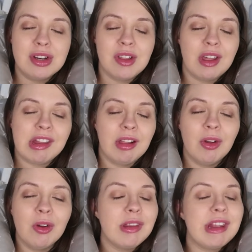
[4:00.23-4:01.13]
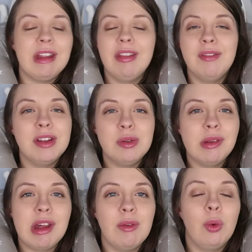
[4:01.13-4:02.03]
to this a lot, saying the
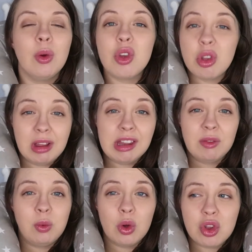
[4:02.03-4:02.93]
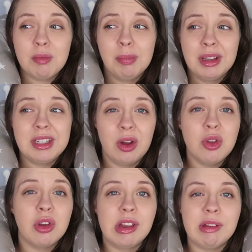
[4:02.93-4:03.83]
videos that I've watched, because I've watched bloody
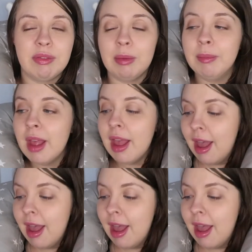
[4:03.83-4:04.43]
hundreds of them.